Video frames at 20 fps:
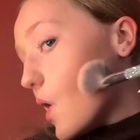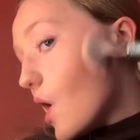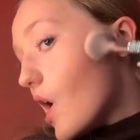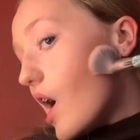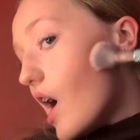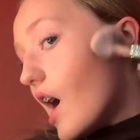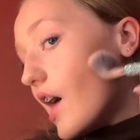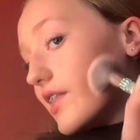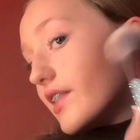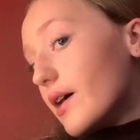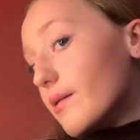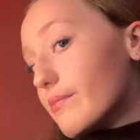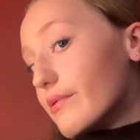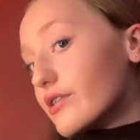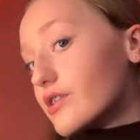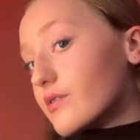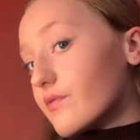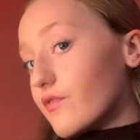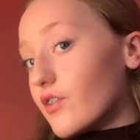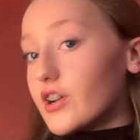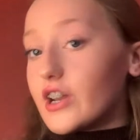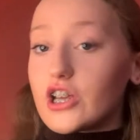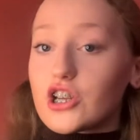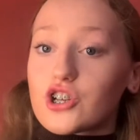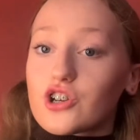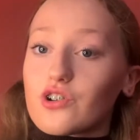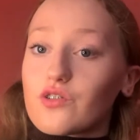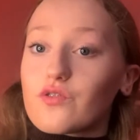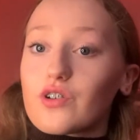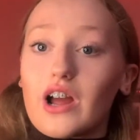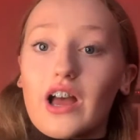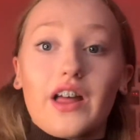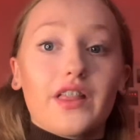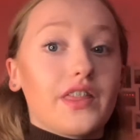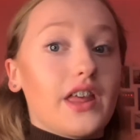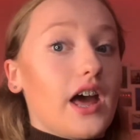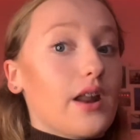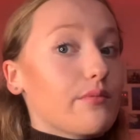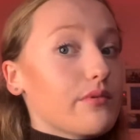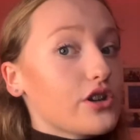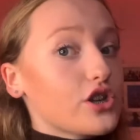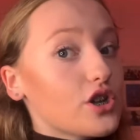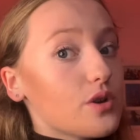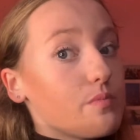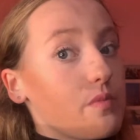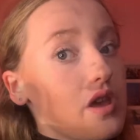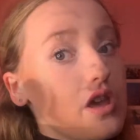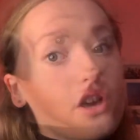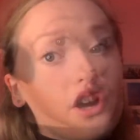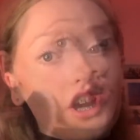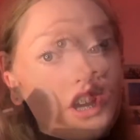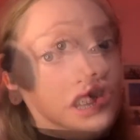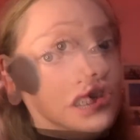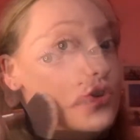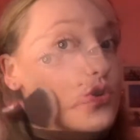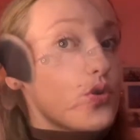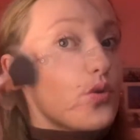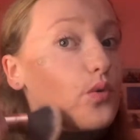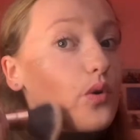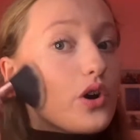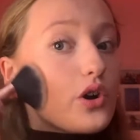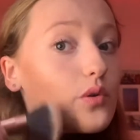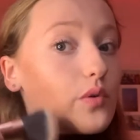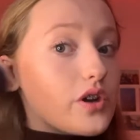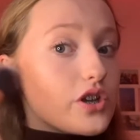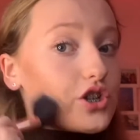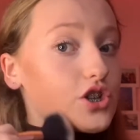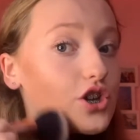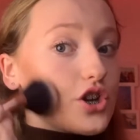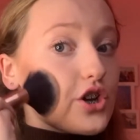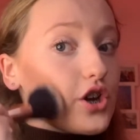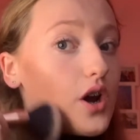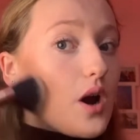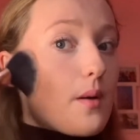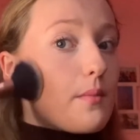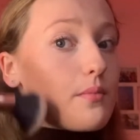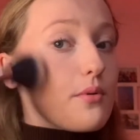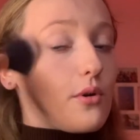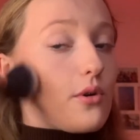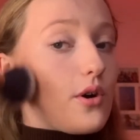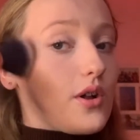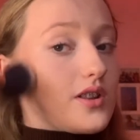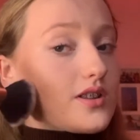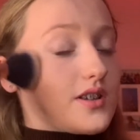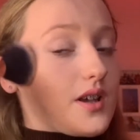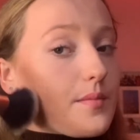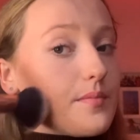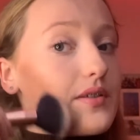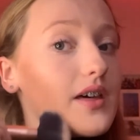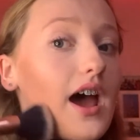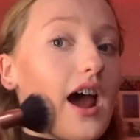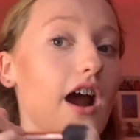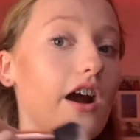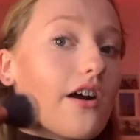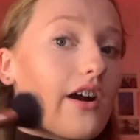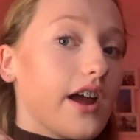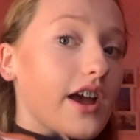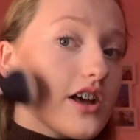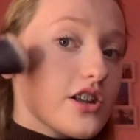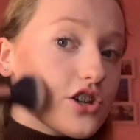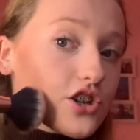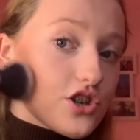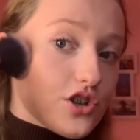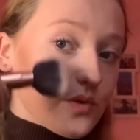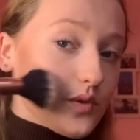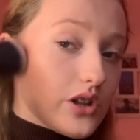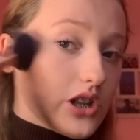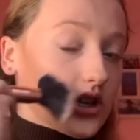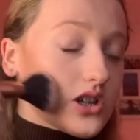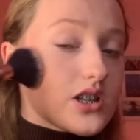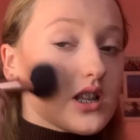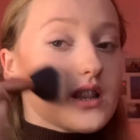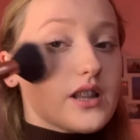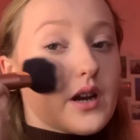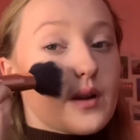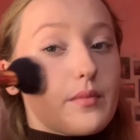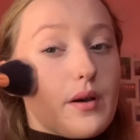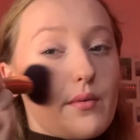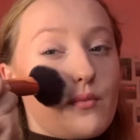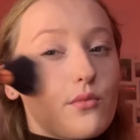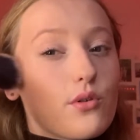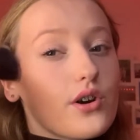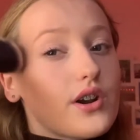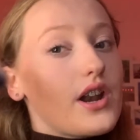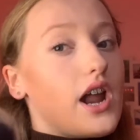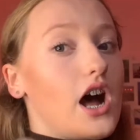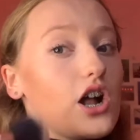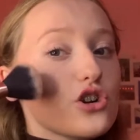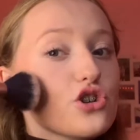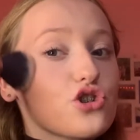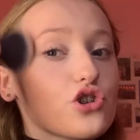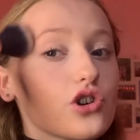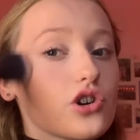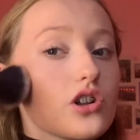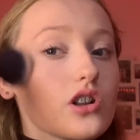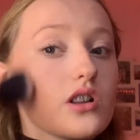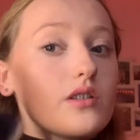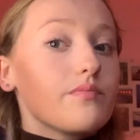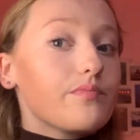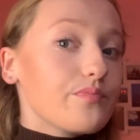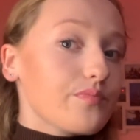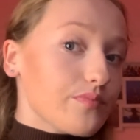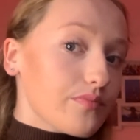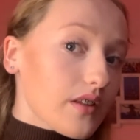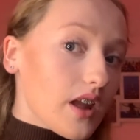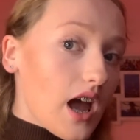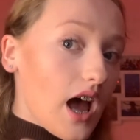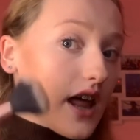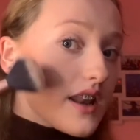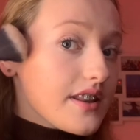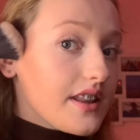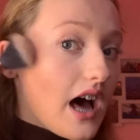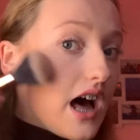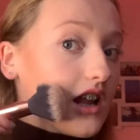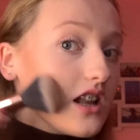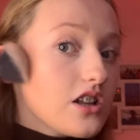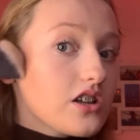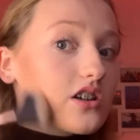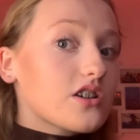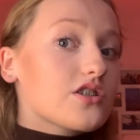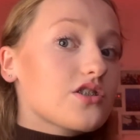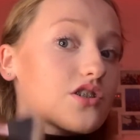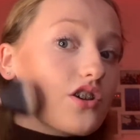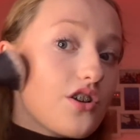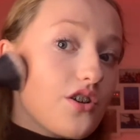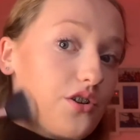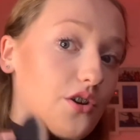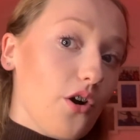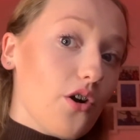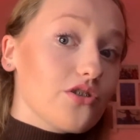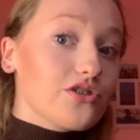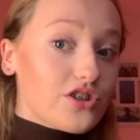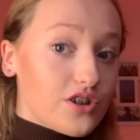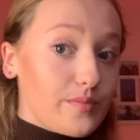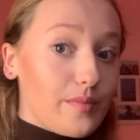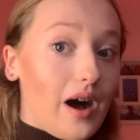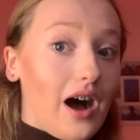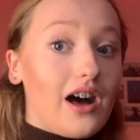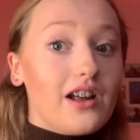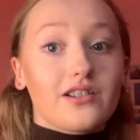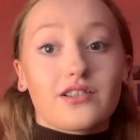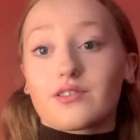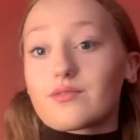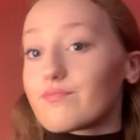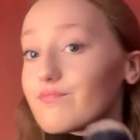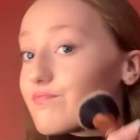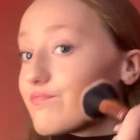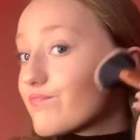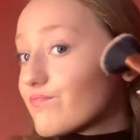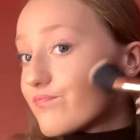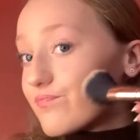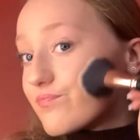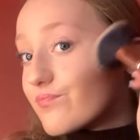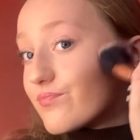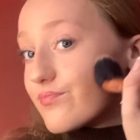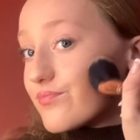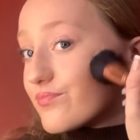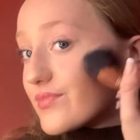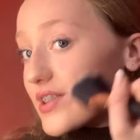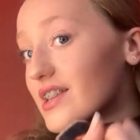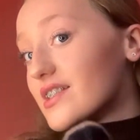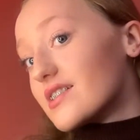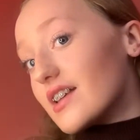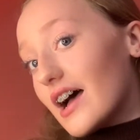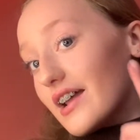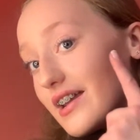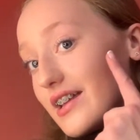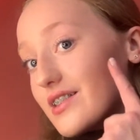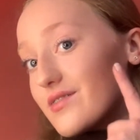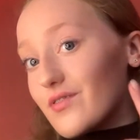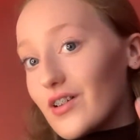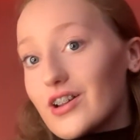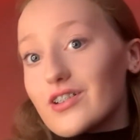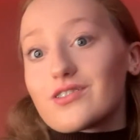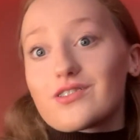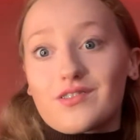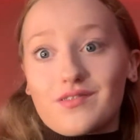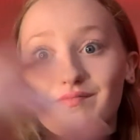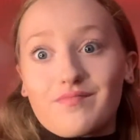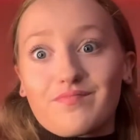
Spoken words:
and then put some foundation over it, and then we should be also going to bronze up the area just so it looks a little bit more natural. And that looks not too bad. This side needs fixed.